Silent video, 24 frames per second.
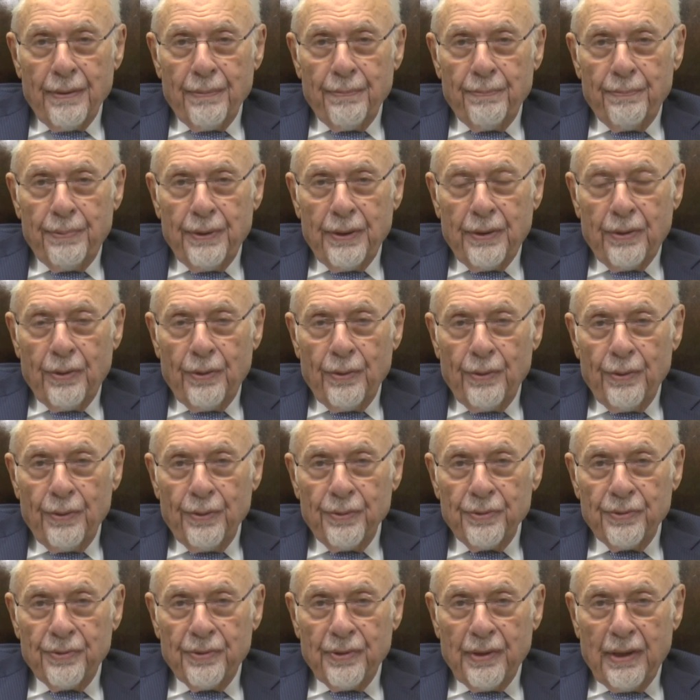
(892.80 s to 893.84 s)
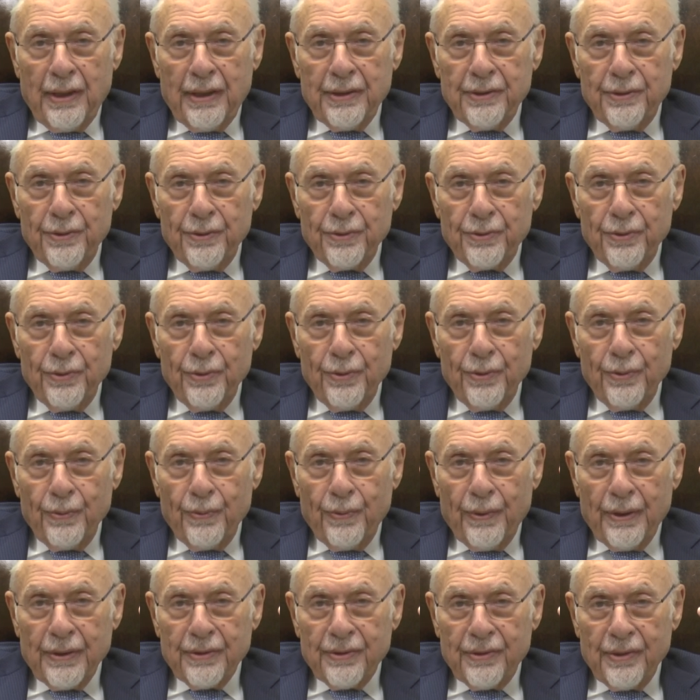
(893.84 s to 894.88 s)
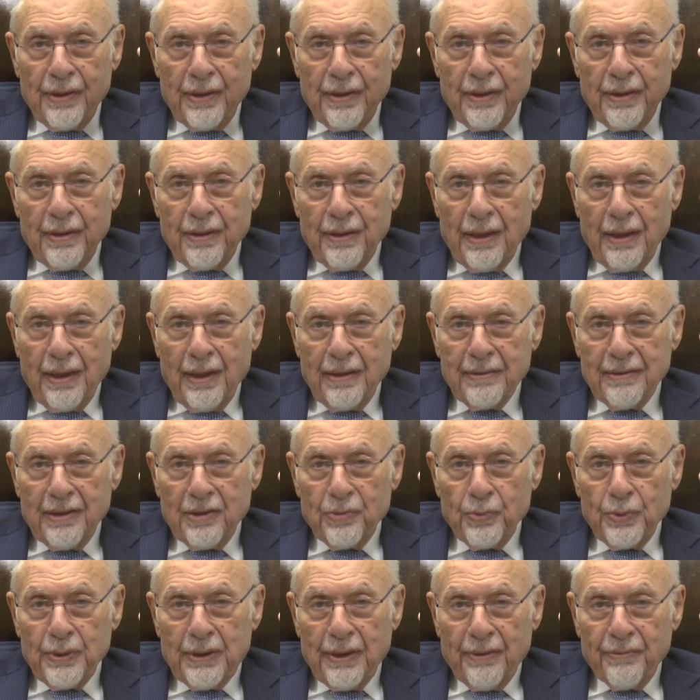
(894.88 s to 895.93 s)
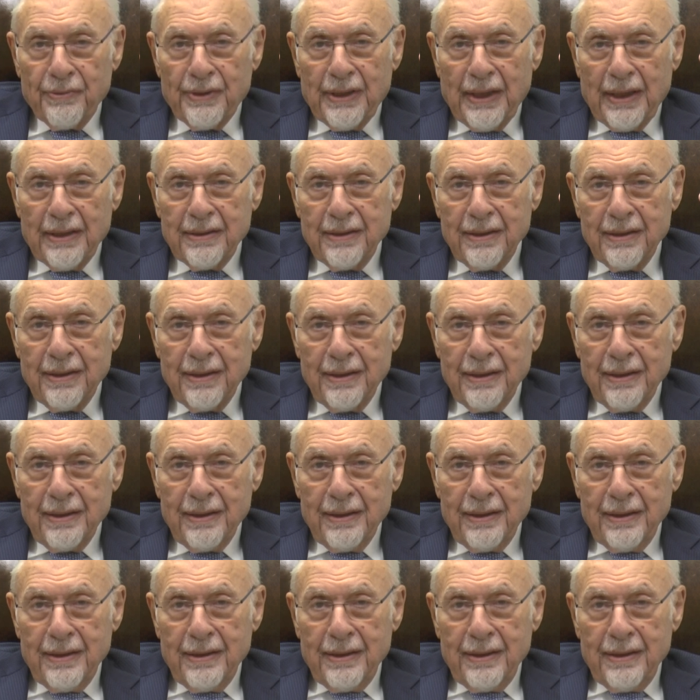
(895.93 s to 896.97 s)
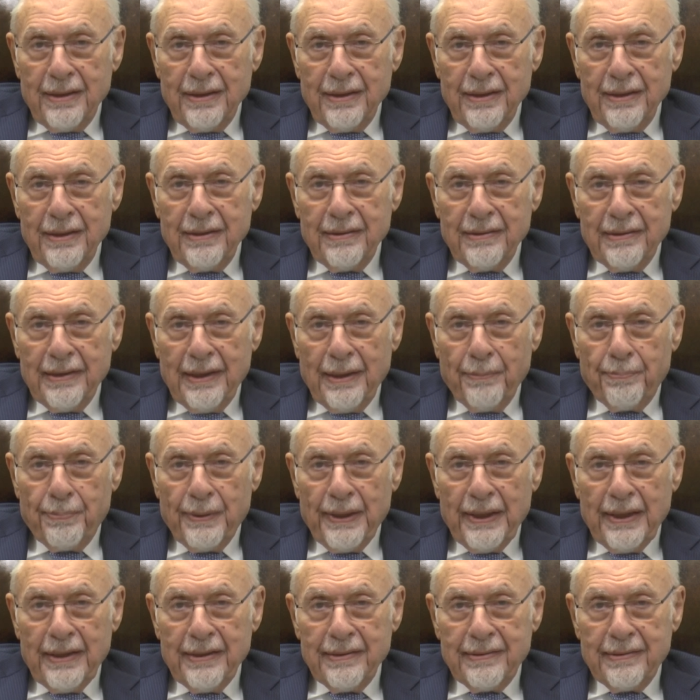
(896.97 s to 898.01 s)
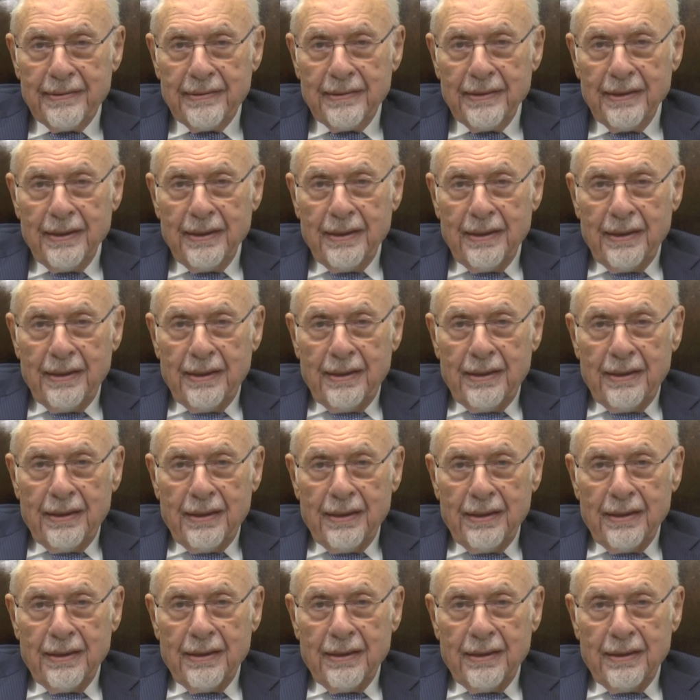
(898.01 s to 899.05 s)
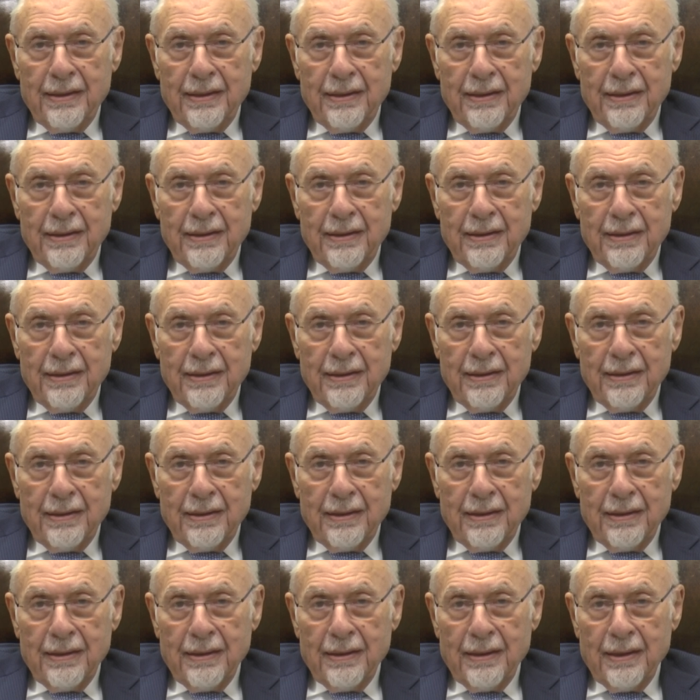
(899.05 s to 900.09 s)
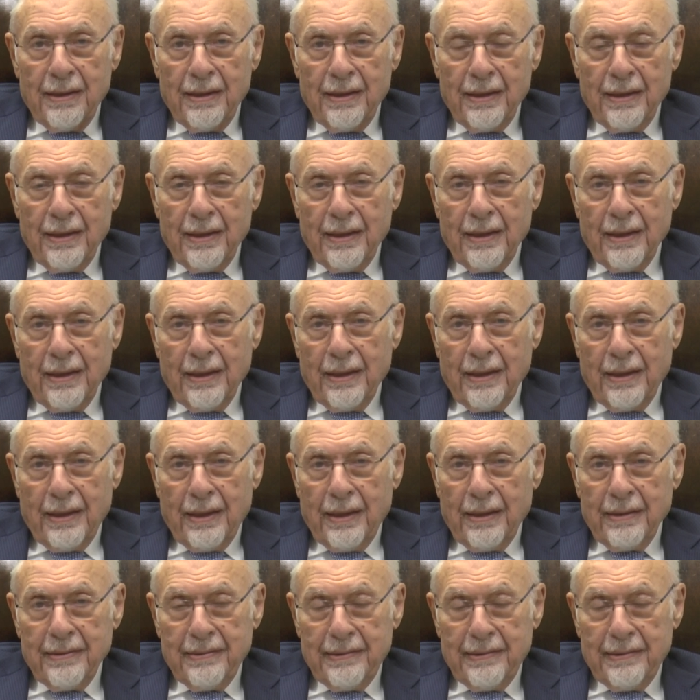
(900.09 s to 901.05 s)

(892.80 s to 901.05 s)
because I don't know what others would have done in their place. Uh, I